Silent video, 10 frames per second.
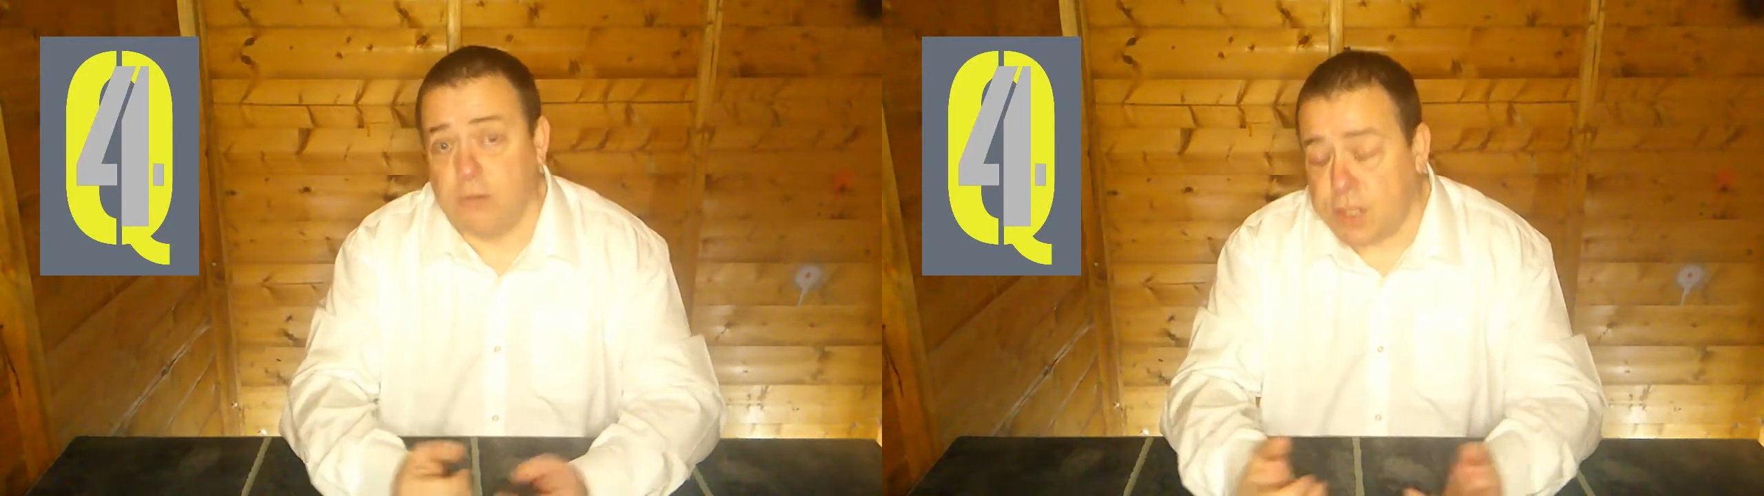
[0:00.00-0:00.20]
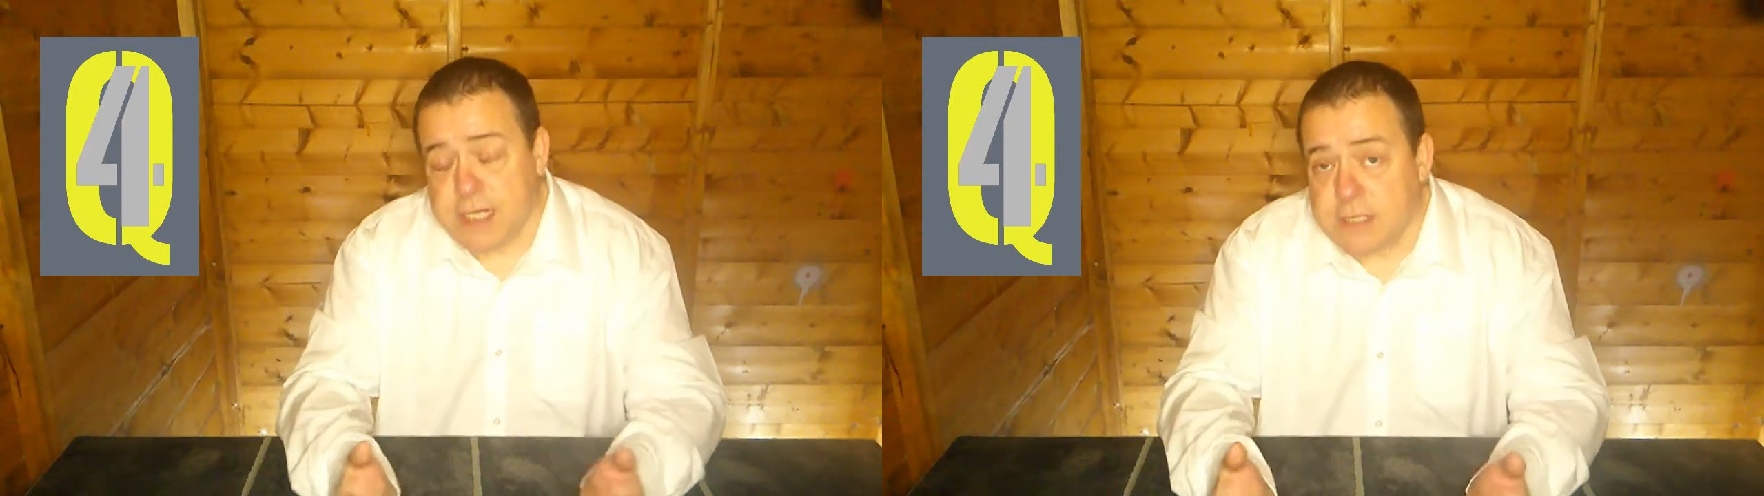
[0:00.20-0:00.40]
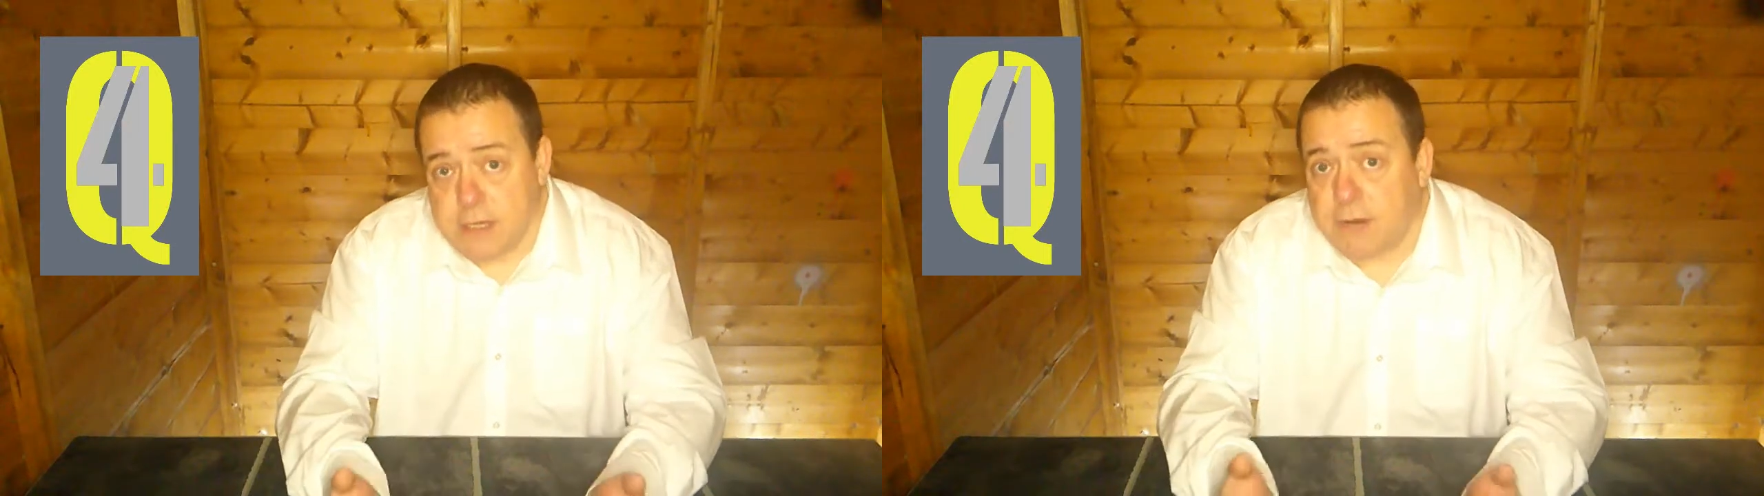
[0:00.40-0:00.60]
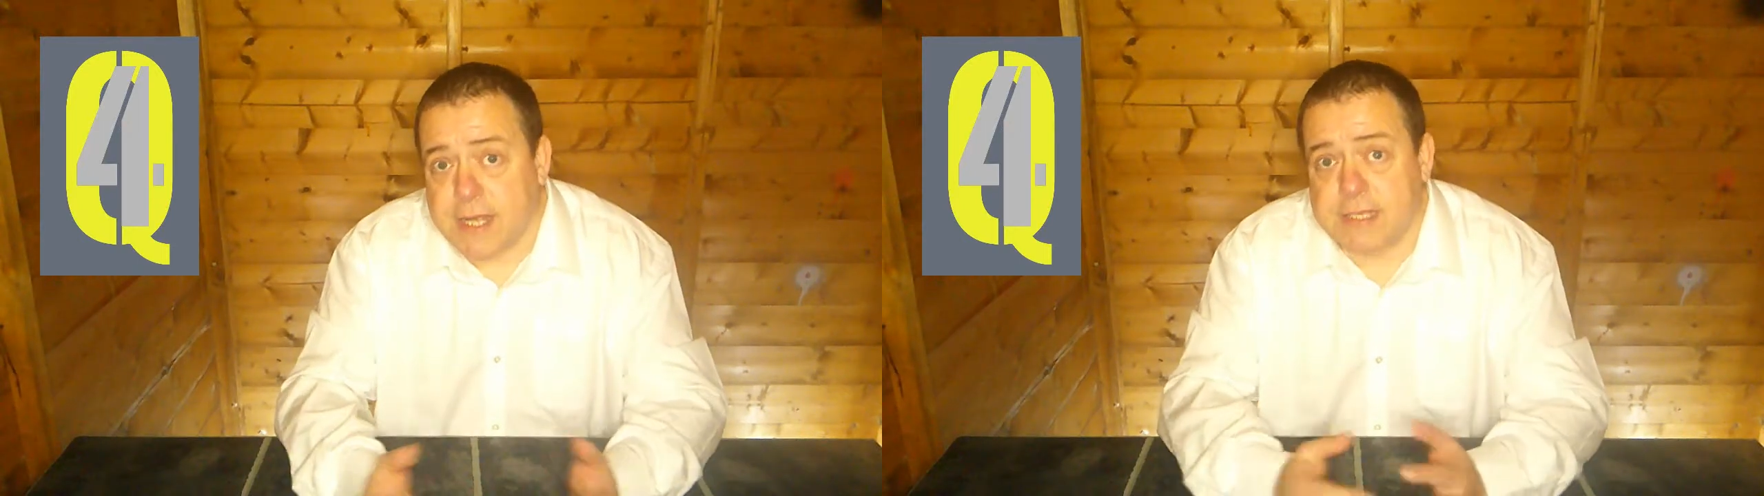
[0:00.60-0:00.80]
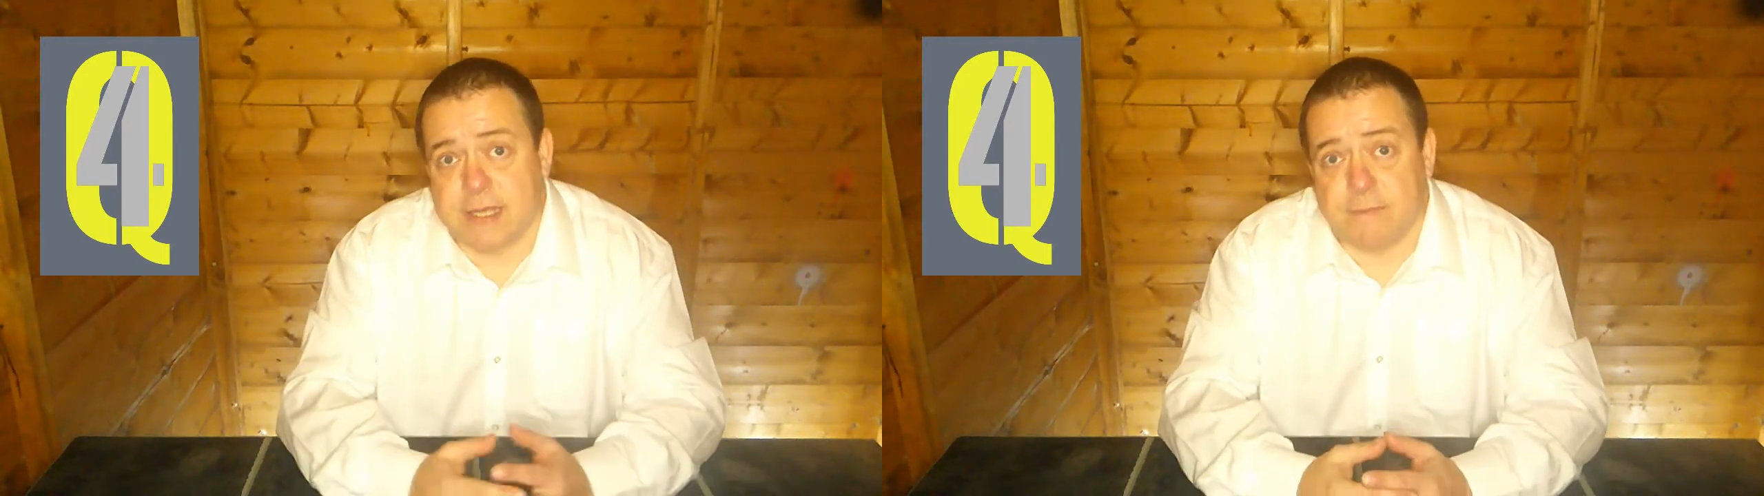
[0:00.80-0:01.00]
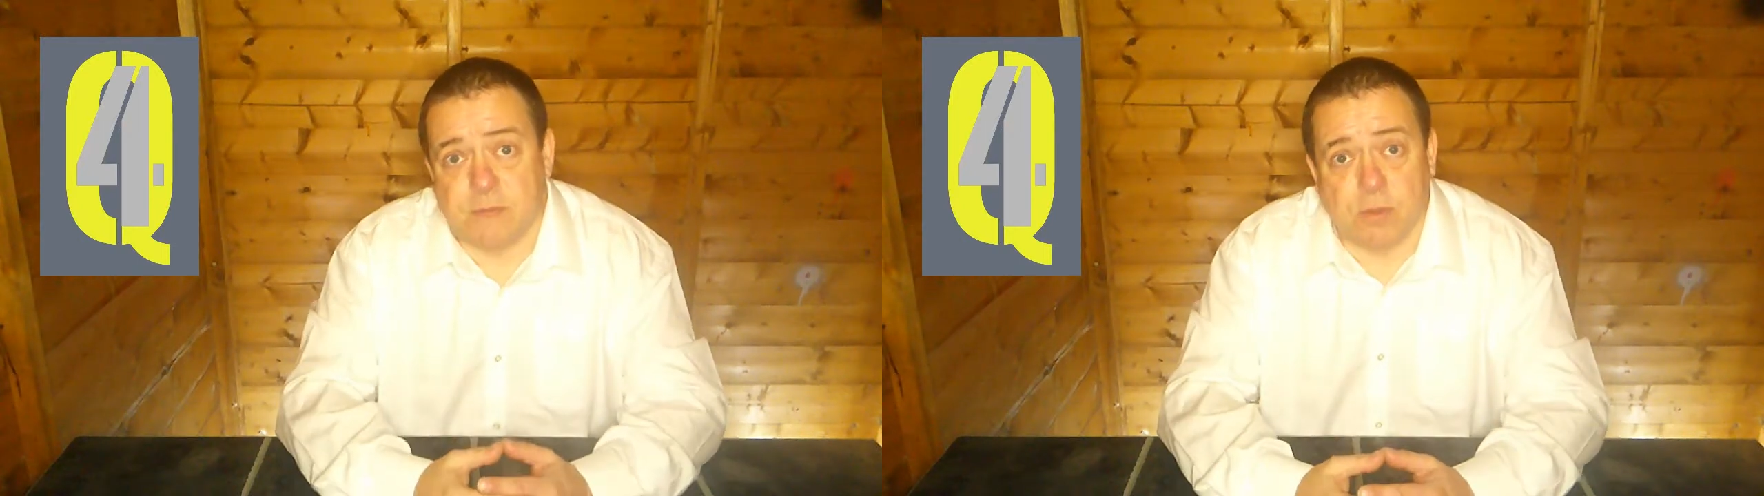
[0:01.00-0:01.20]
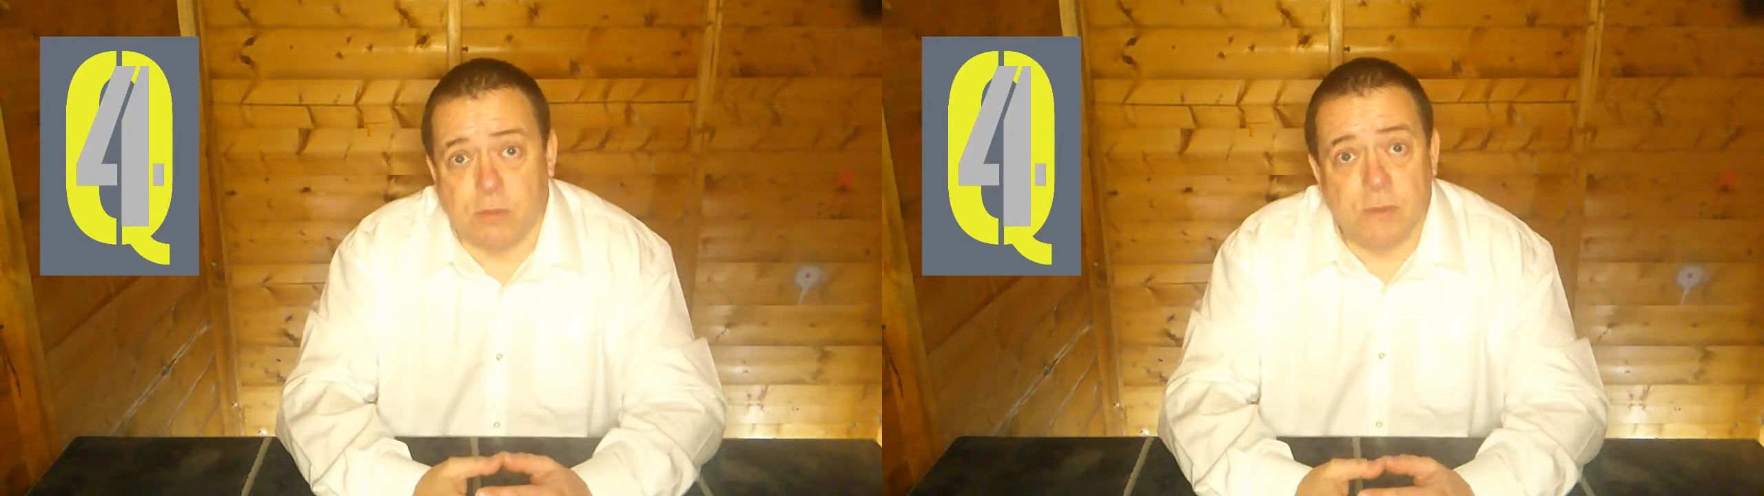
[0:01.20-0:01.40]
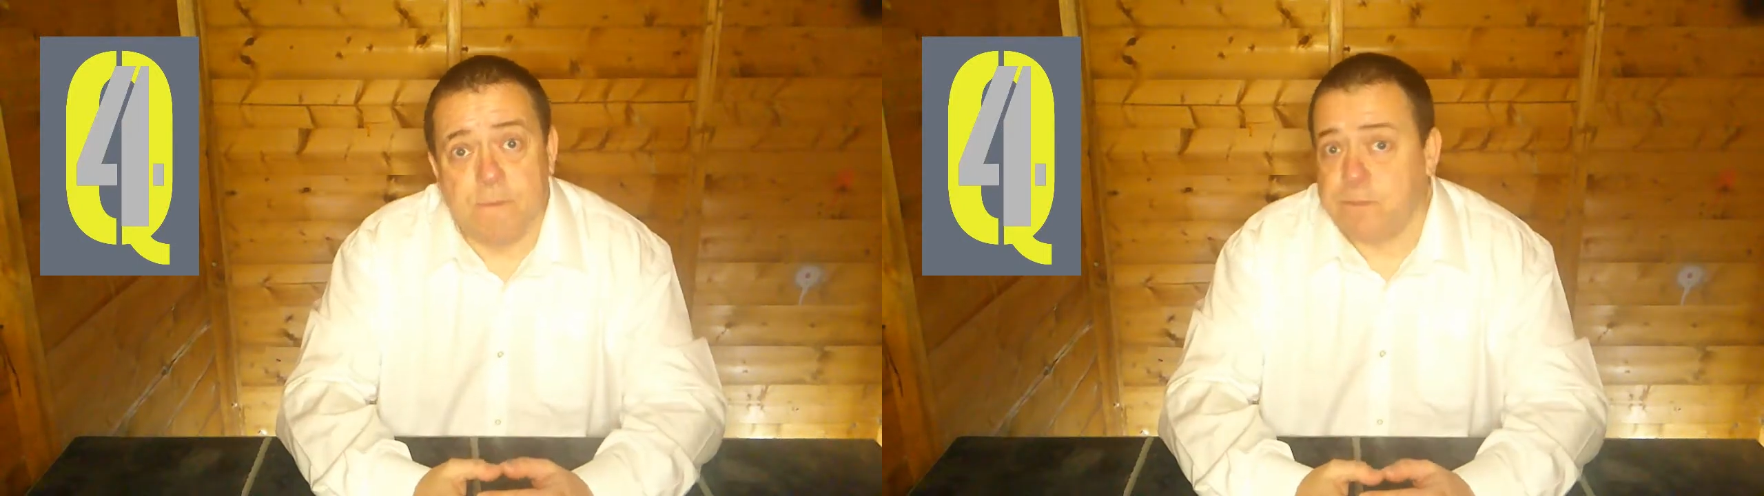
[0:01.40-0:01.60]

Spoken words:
that it's not acceptable